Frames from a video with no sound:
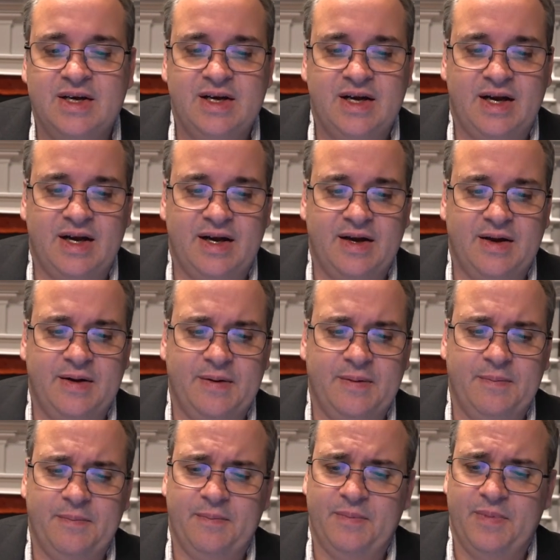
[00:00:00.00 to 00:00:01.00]

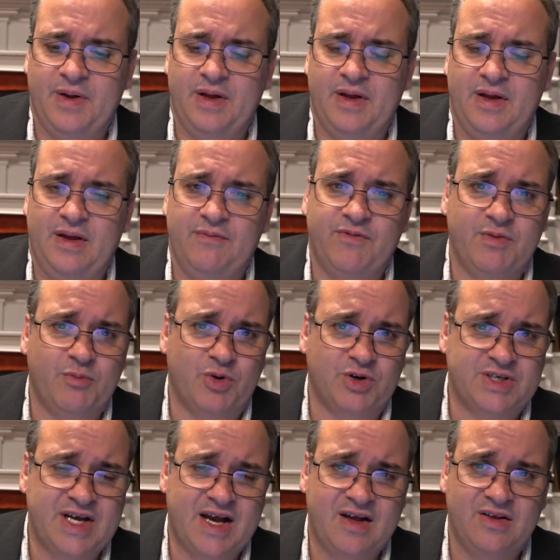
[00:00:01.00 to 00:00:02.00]
Um, infant
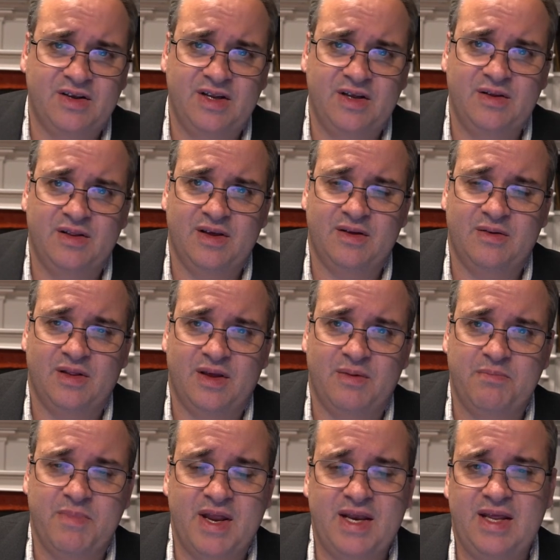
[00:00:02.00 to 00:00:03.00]
mortality, like
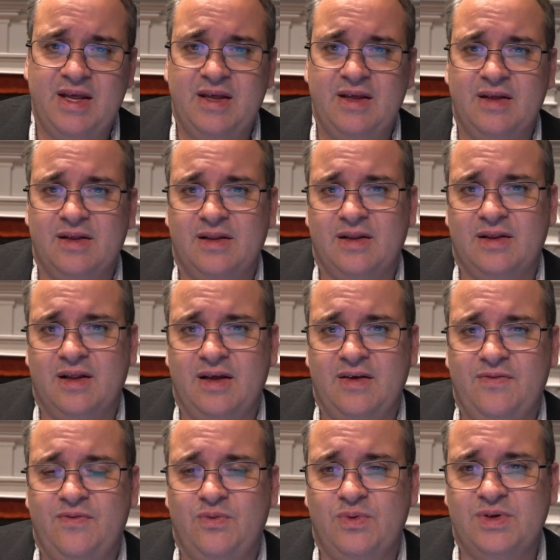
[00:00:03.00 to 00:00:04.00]
like many,
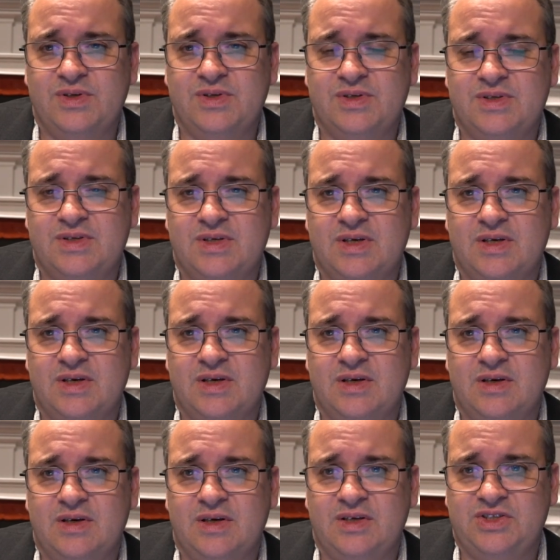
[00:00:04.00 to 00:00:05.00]
life was
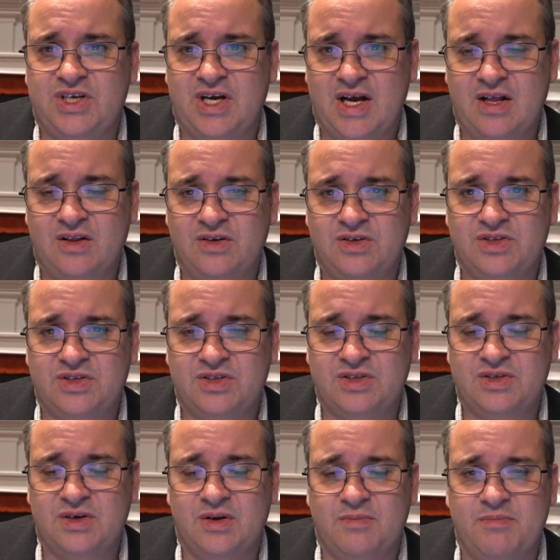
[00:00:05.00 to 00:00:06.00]
uh, a
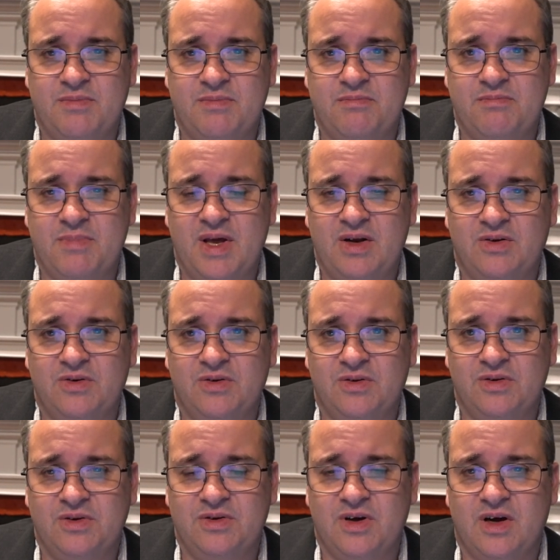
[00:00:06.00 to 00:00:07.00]
challenge. Uh,
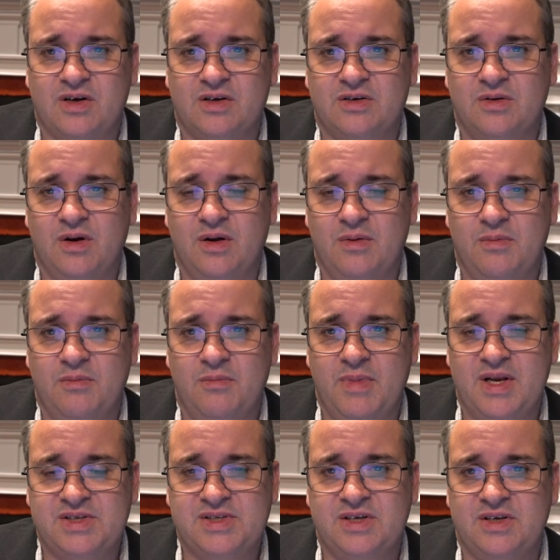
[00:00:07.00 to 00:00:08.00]
medical and doctor, uh,
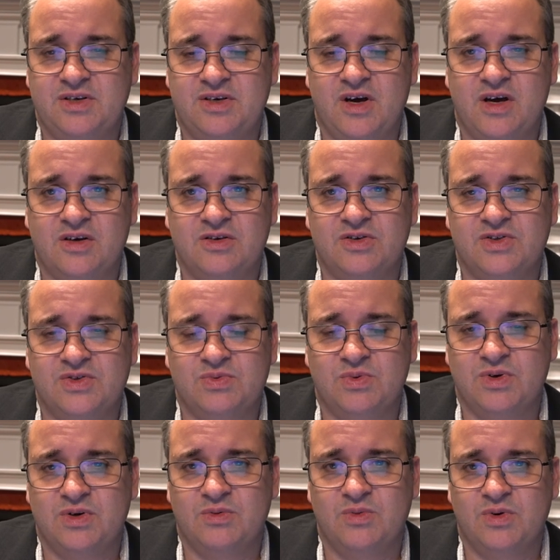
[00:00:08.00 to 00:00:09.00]
medicine and doctors
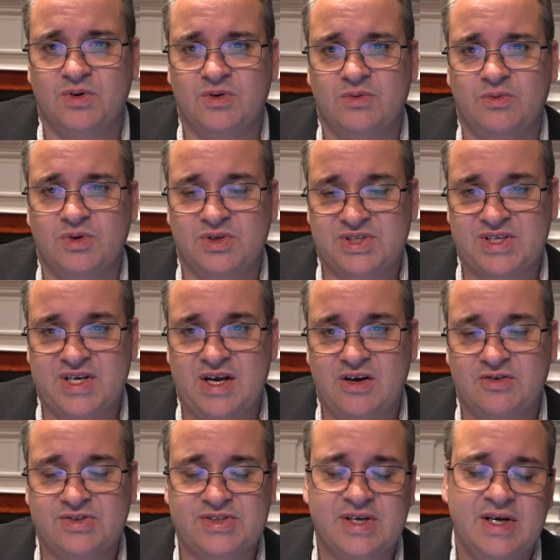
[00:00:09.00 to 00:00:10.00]
were were, were
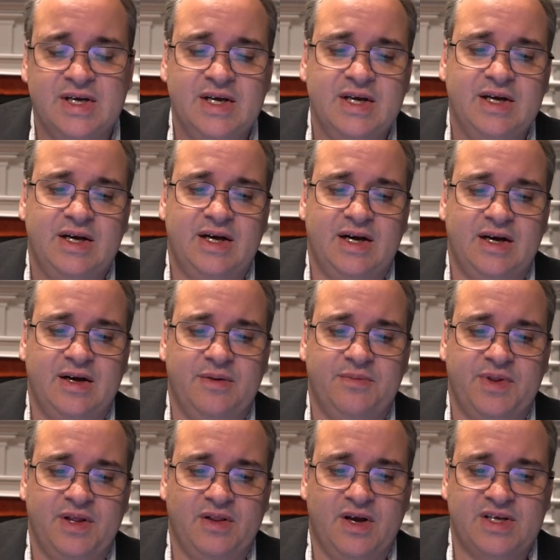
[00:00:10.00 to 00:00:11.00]
scarce. Um,
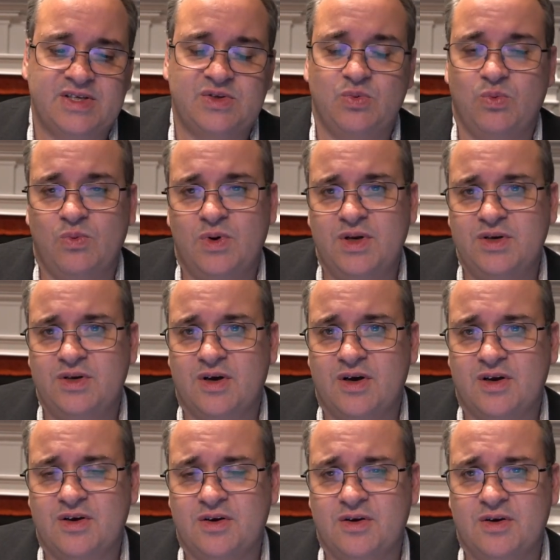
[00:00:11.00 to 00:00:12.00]
they lost one
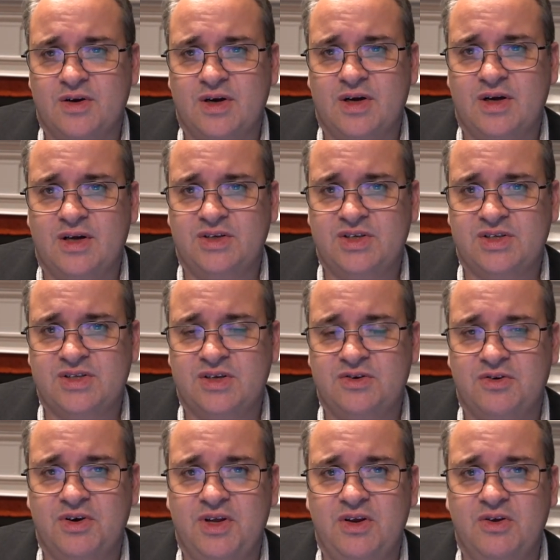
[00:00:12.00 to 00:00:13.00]
daughter uh, just
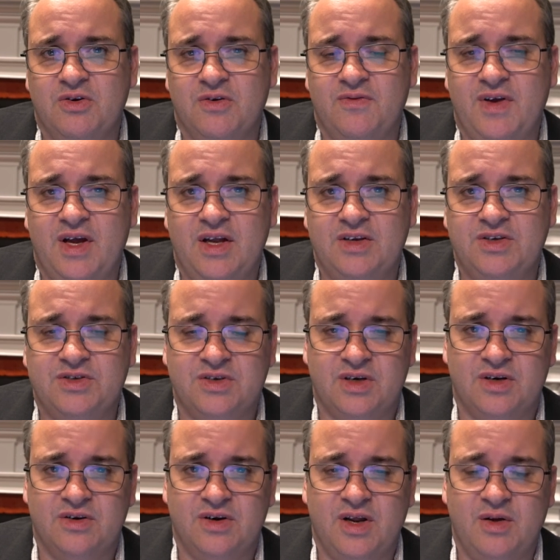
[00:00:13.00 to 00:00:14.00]
under a year of age.
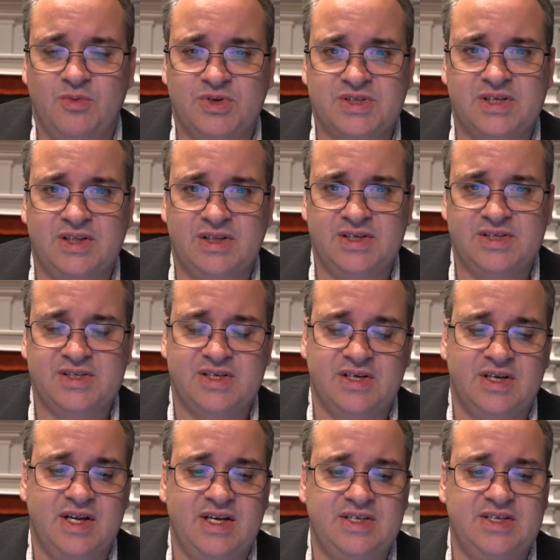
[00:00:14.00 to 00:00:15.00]
Uh, her name was Callista
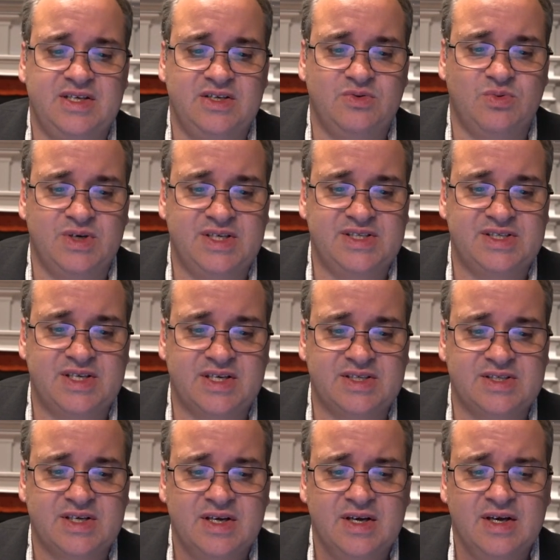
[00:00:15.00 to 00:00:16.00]
in
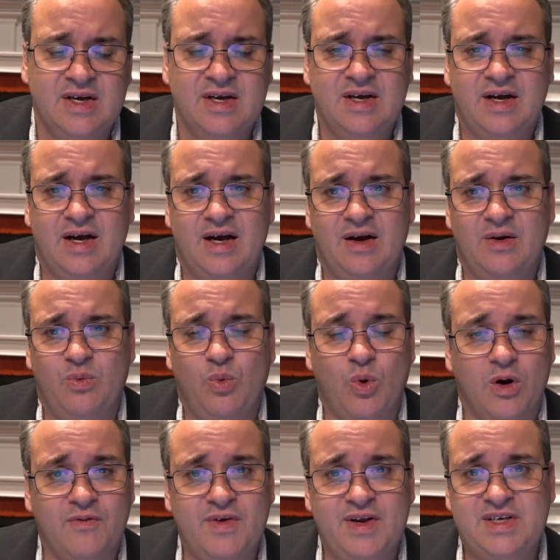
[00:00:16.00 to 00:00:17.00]
1826. Uh,
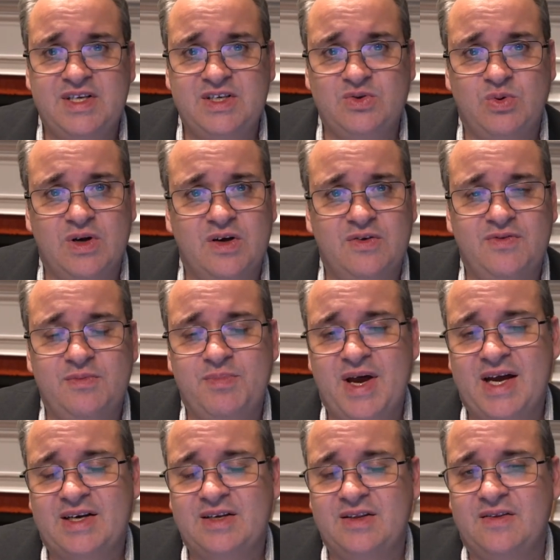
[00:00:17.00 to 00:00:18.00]
War of 1812
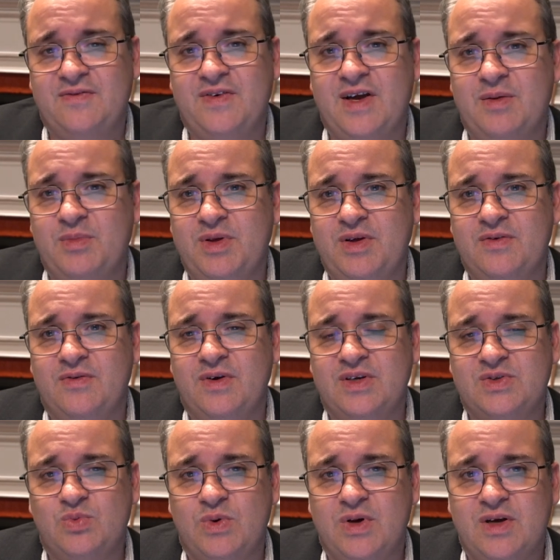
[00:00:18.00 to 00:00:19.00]
impacted the family
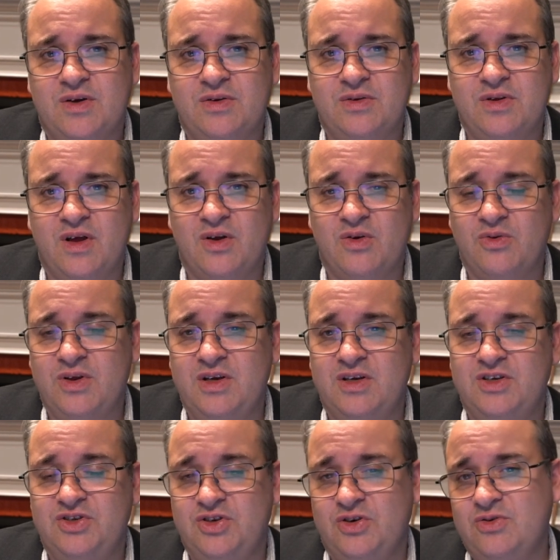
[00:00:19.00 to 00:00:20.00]
as well. Not only
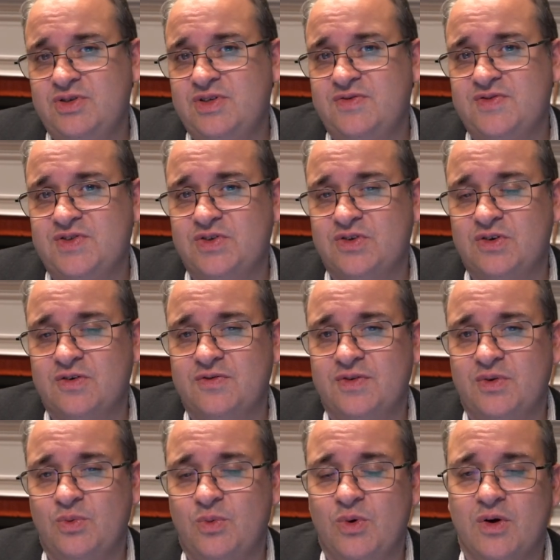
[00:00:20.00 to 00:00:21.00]
did Joseph serve
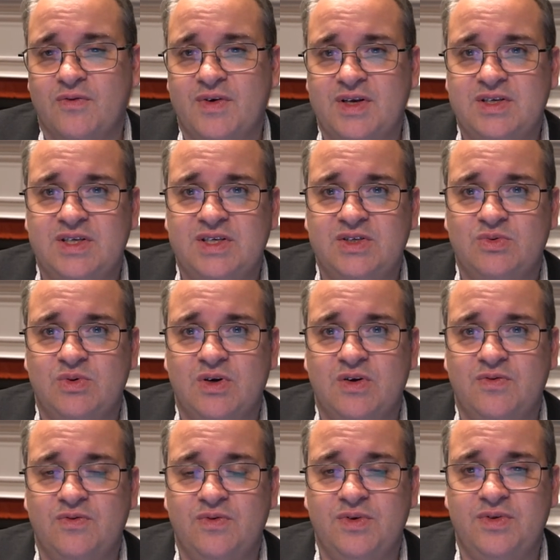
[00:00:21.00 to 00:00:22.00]
in the War of 1812.
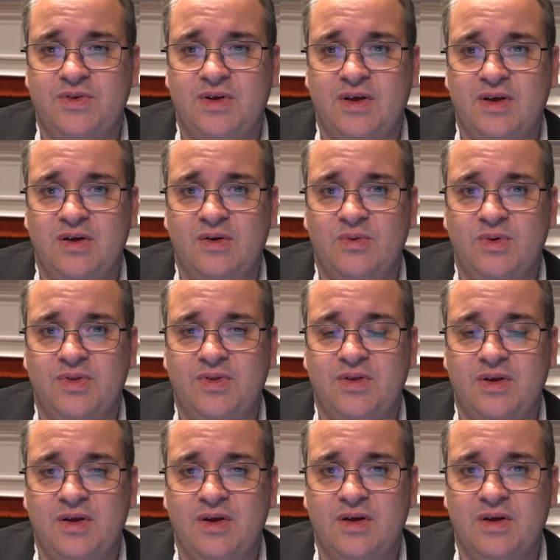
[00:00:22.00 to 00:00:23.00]
Twelve with the with
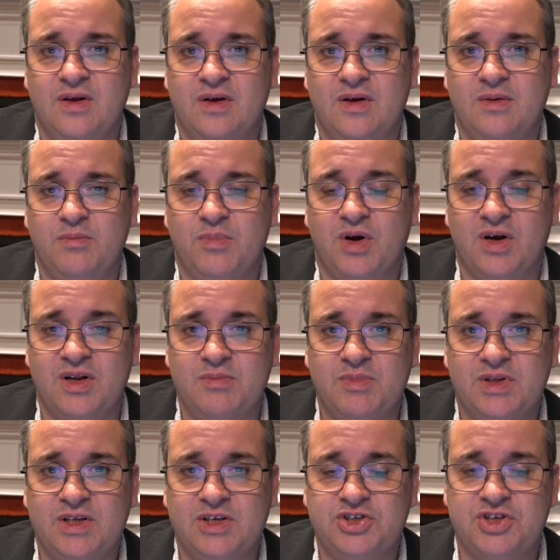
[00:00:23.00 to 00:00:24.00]
the uh, embodied
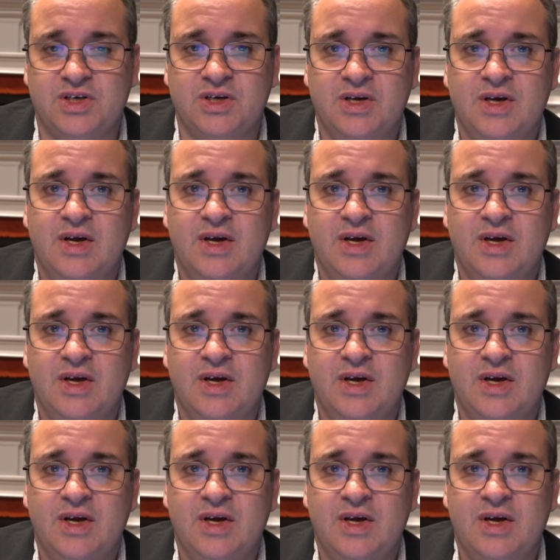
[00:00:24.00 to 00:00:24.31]
militia.